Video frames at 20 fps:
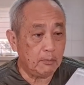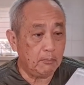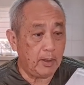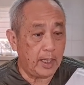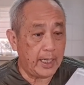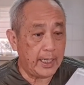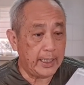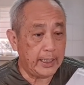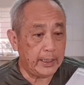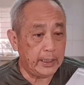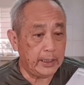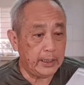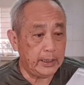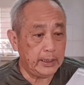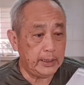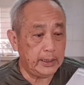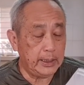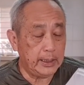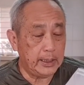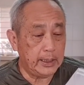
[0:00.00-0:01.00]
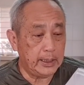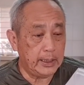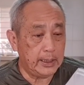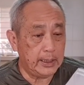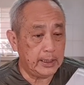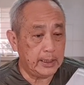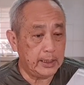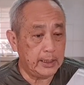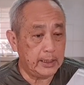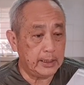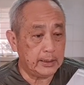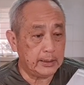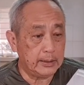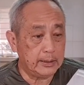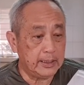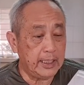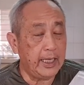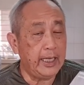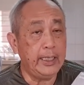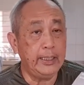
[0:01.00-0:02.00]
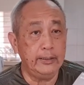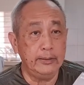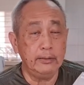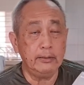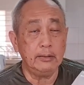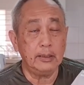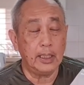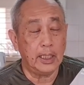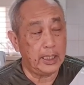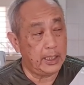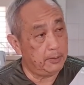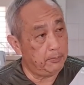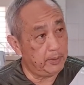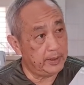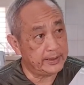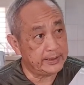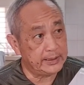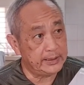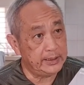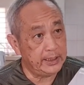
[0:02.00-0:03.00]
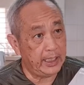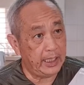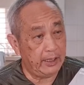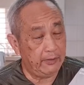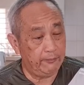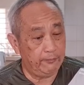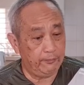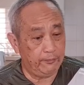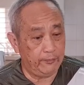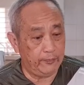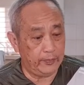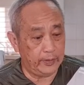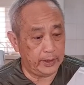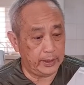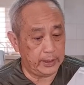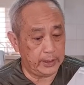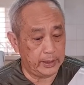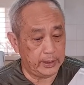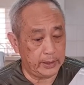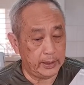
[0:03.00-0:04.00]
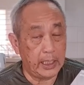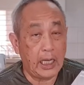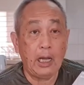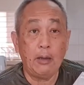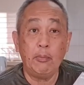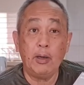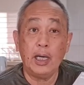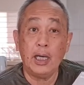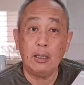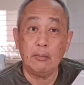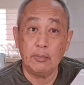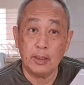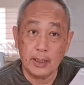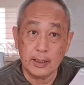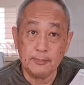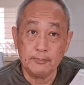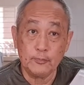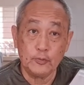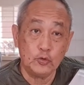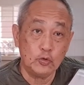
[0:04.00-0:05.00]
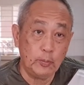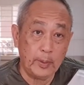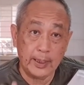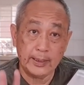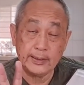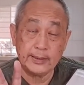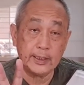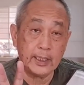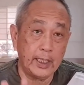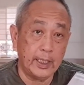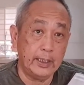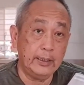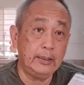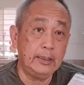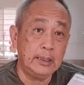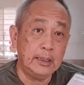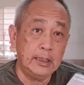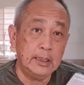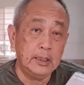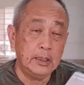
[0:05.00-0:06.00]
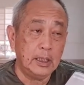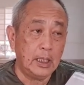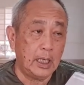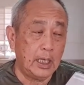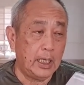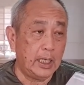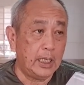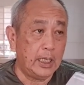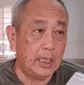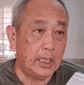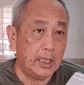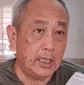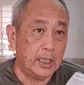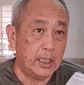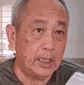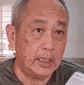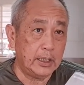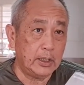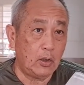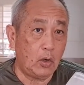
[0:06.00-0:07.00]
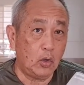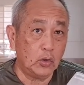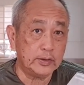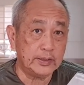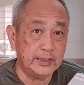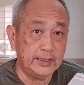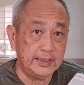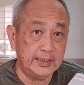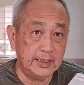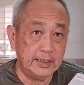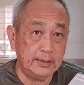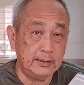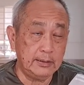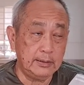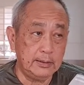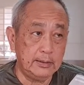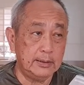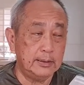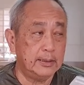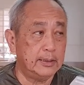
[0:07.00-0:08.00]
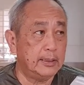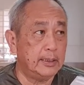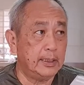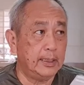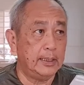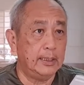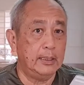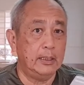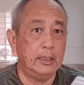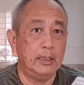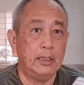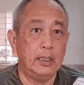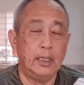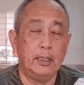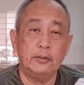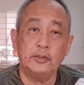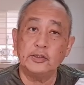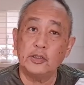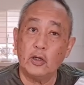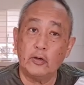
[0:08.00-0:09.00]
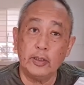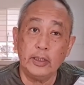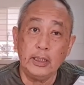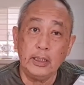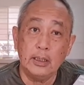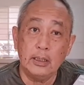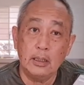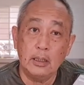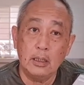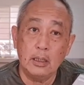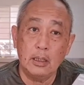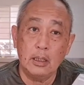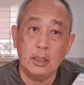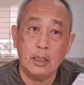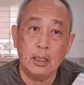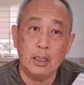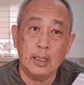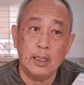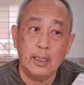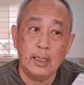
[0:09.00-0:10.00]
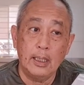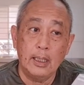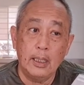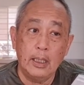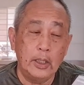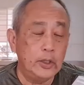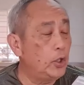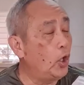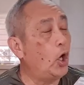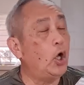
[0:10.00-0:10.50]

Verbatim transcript: my tent, I basically have Haba, two-man's tent, all season. Pop up. Sorry? So you throw it, pops up?